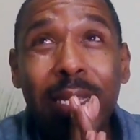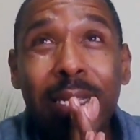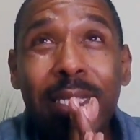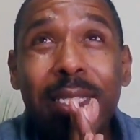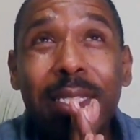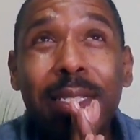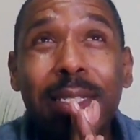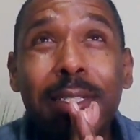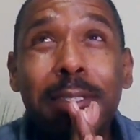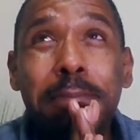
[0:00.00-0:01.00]
It's
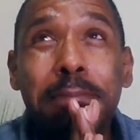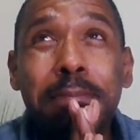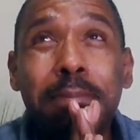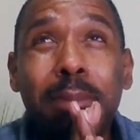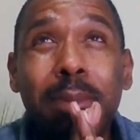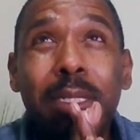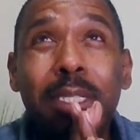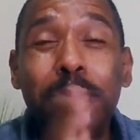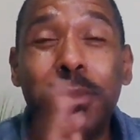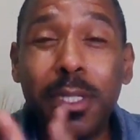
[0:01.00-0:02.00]

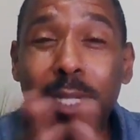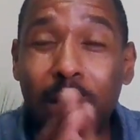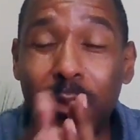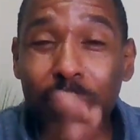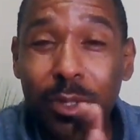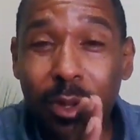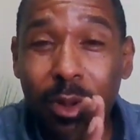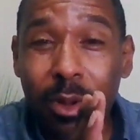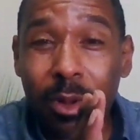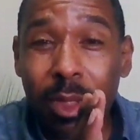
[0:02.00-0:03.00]
something that I was
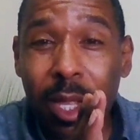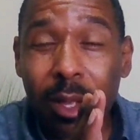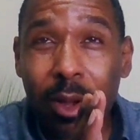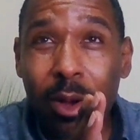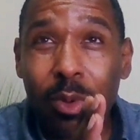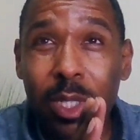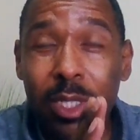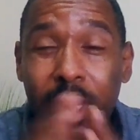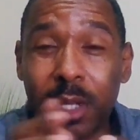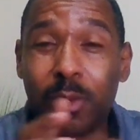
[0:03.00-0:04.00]
like
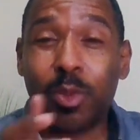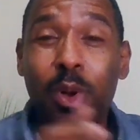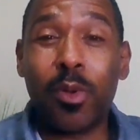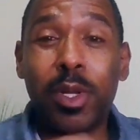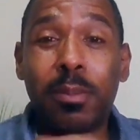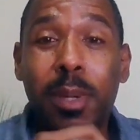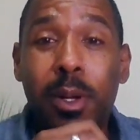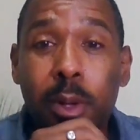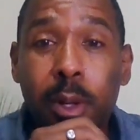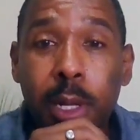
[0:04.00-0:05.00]
always like worried
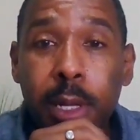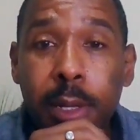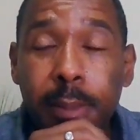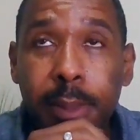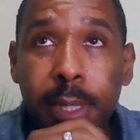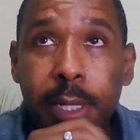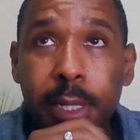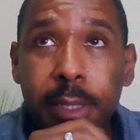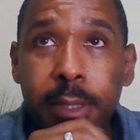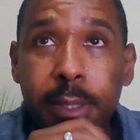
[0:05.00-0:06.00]
about
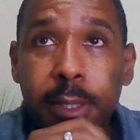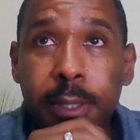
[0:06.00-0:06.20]
because